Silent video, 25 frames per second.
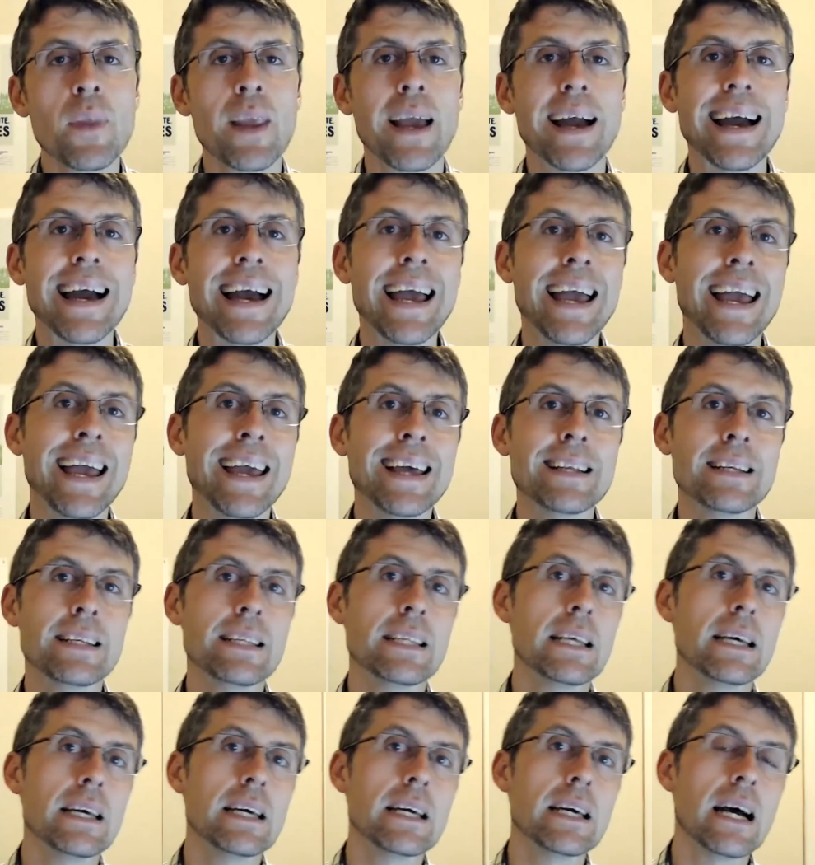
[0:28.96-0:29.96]

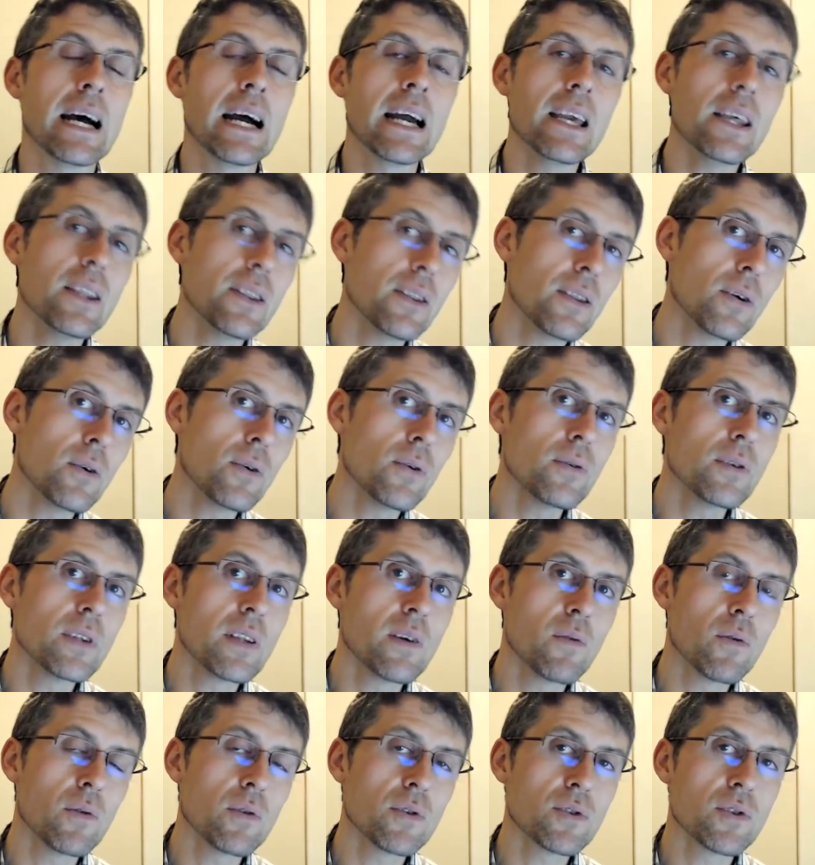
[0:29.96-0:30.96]
and I thought it
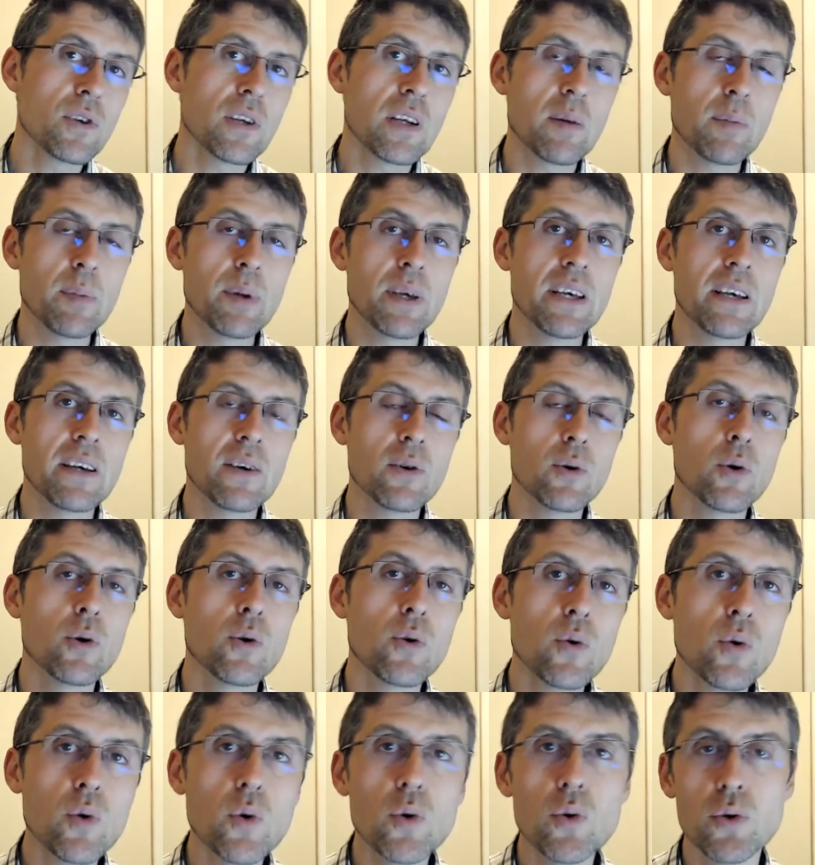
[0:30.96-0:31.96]
was going to be
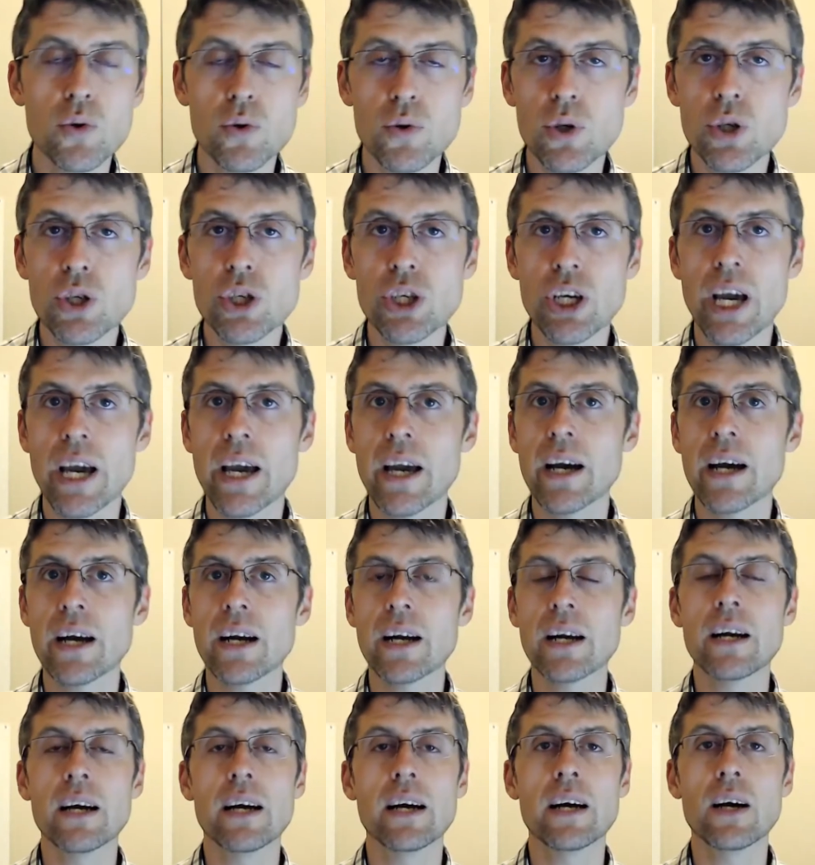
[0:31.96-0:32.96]
cool to
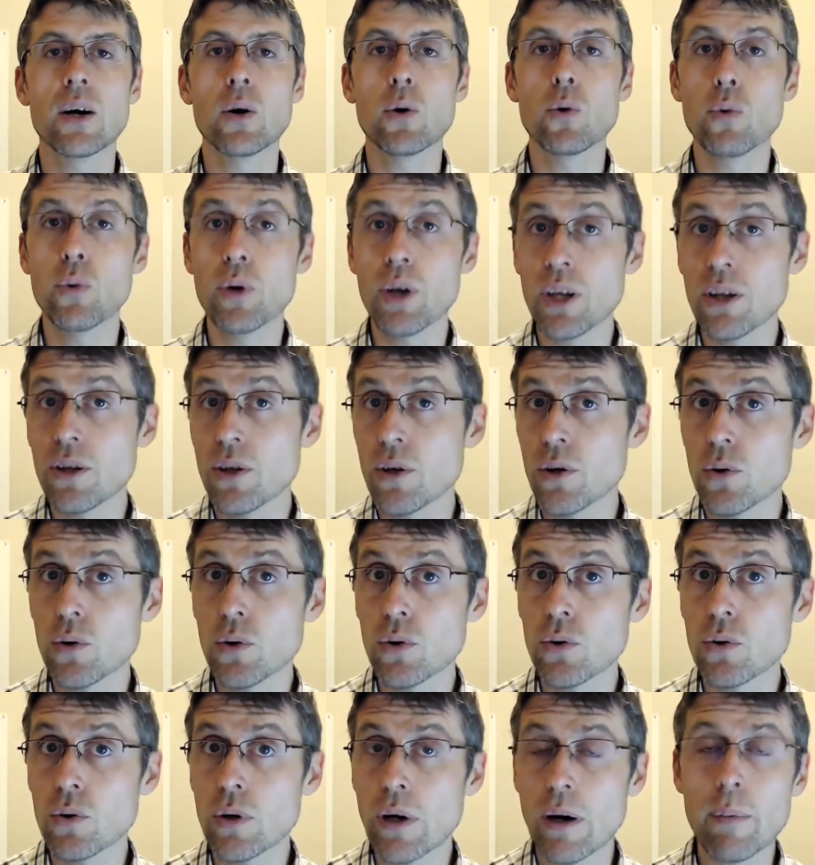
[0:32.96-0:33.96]
share with
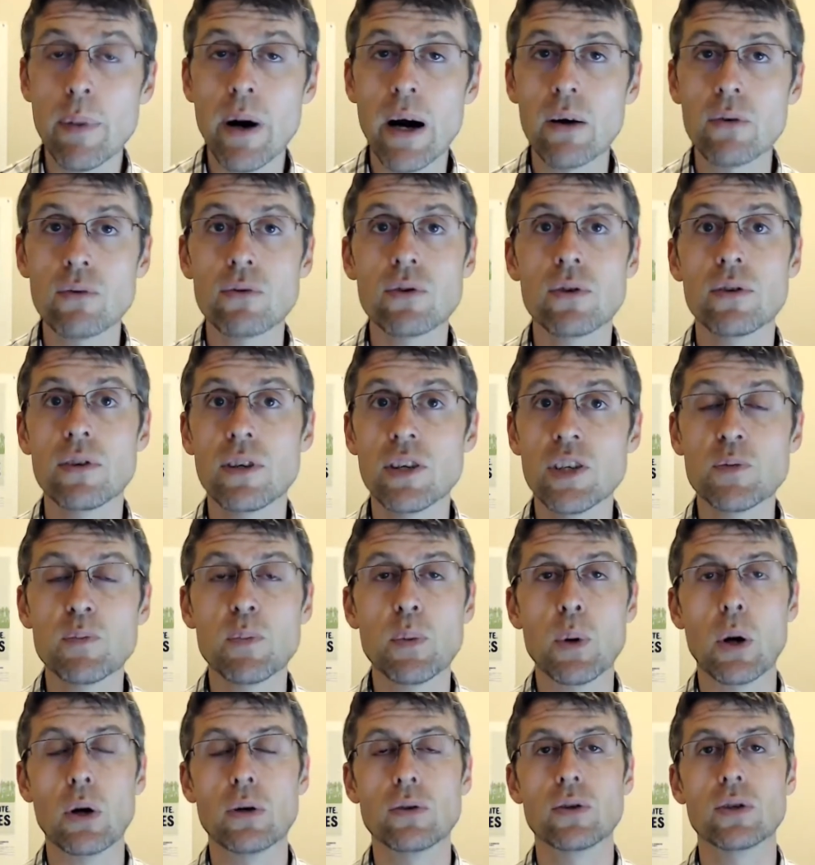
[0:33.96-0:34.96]
you about this
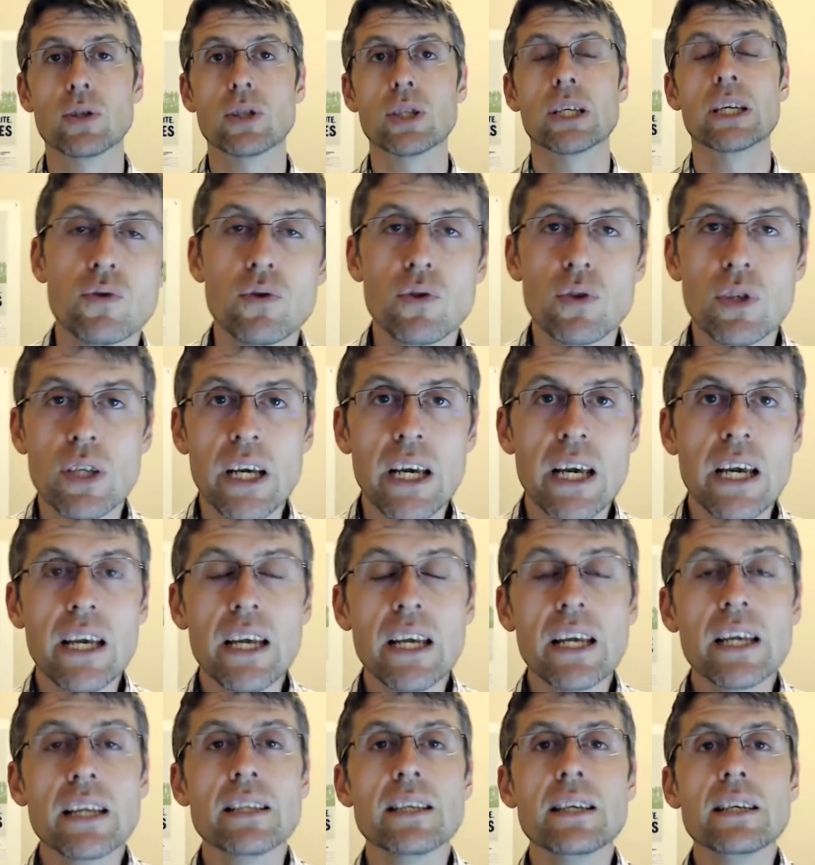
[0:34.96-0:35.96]
product.
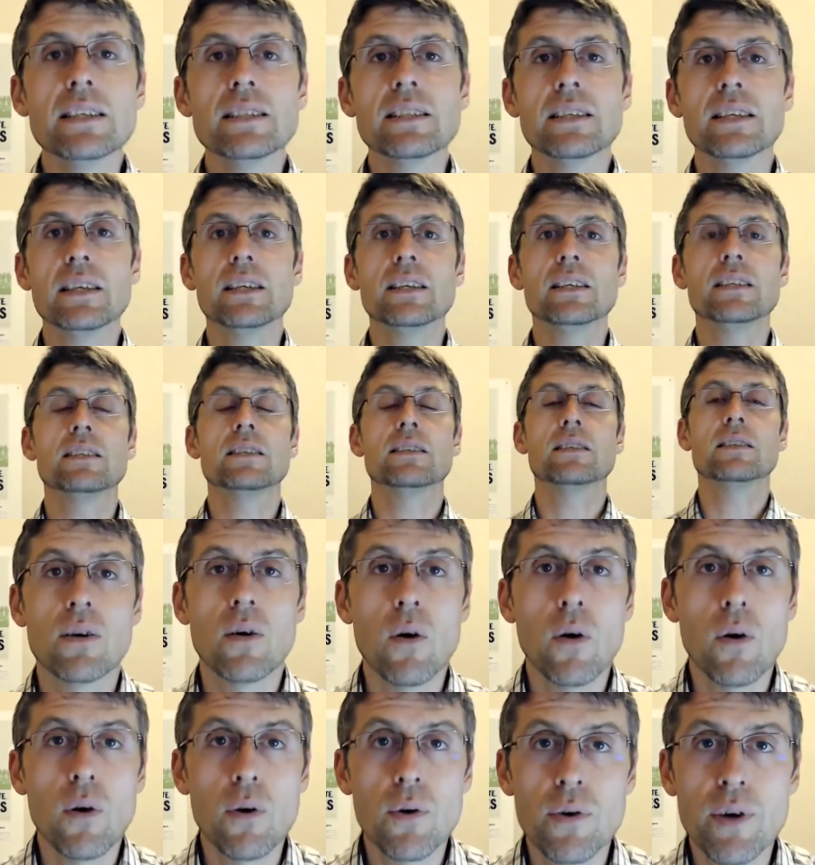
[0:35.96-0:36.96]
Today, this is
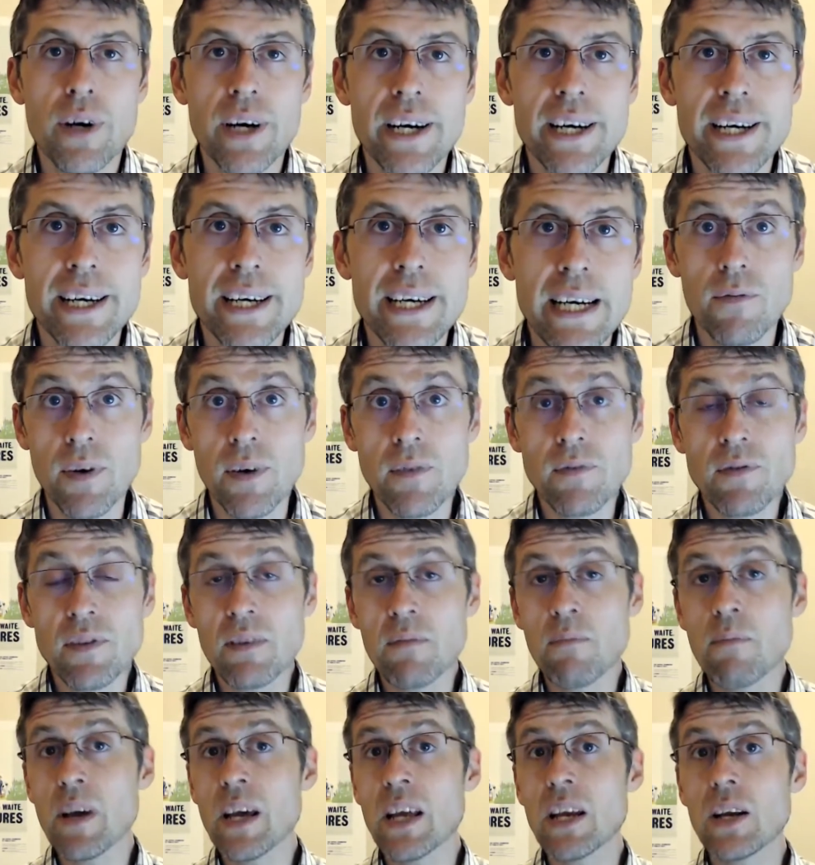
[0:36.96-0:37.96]
our 50
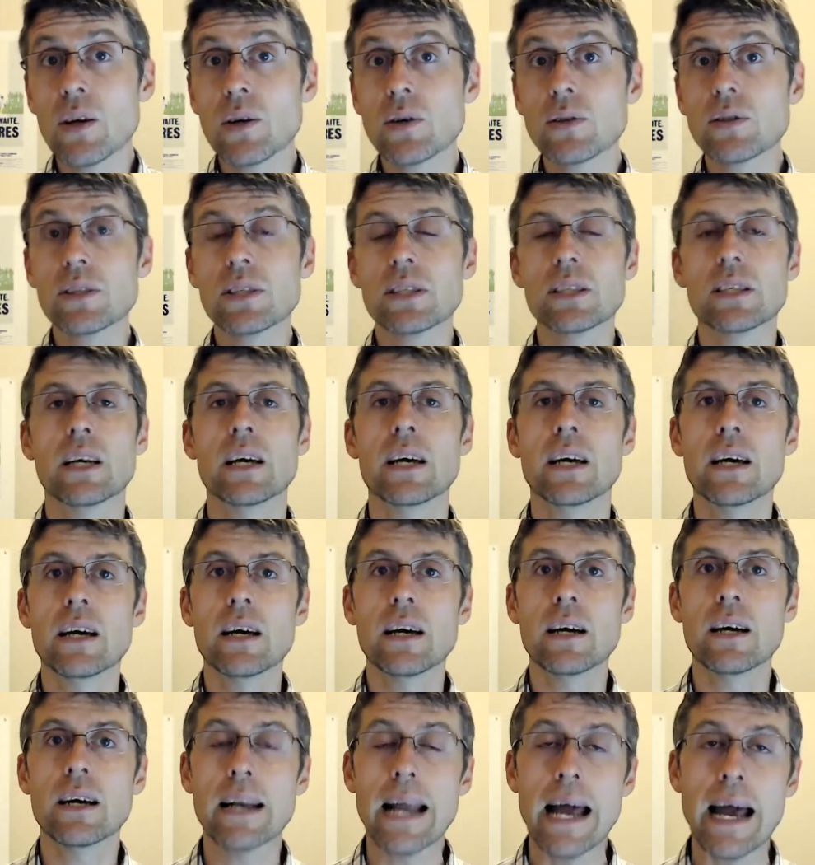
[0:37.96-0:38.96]
minutes
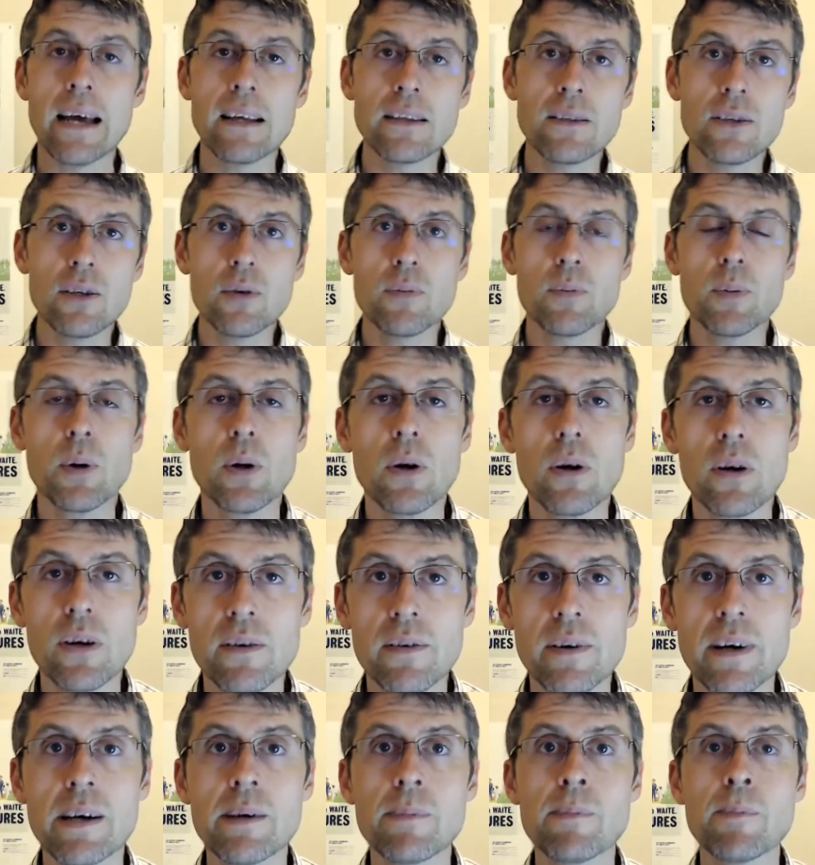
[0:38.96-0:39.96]
radio
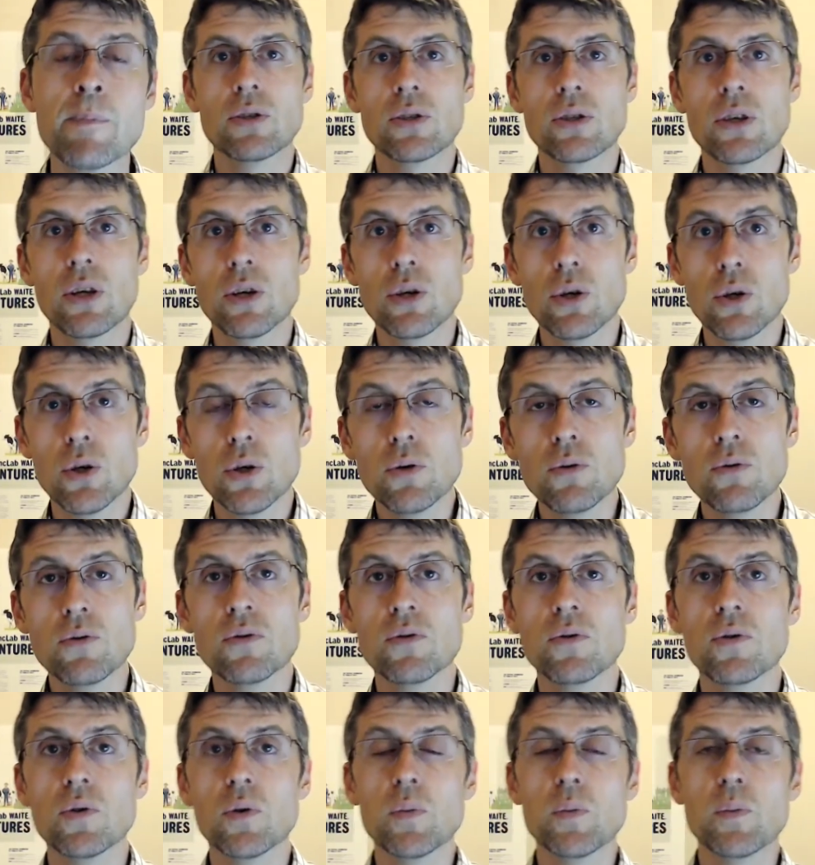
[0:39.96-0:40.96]
programs,
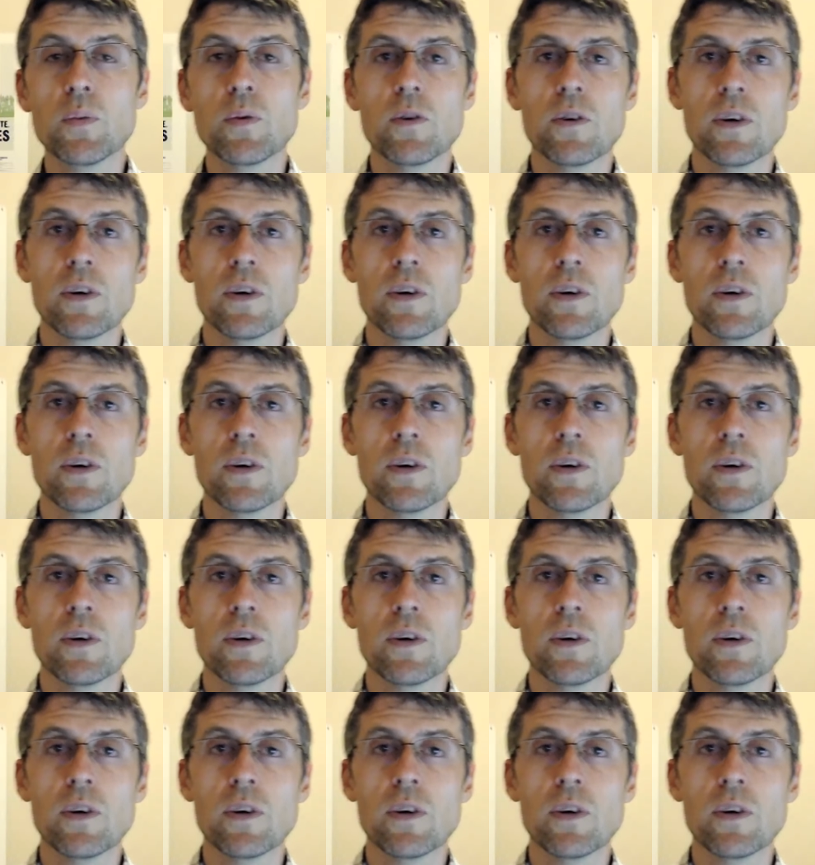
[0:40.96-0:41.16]
YouTube